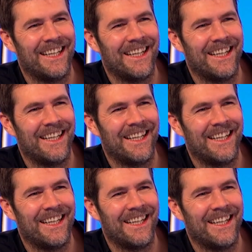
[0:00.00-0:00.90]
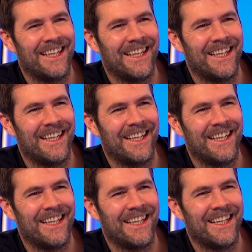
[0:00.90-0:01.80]

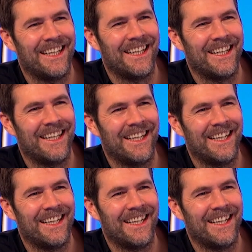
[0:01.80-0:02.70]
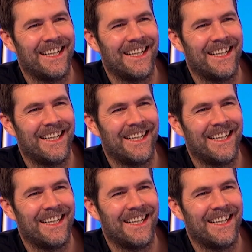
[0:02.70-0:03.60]

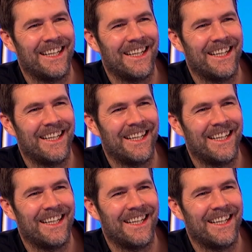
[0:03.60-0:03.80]
This person isn't speaking.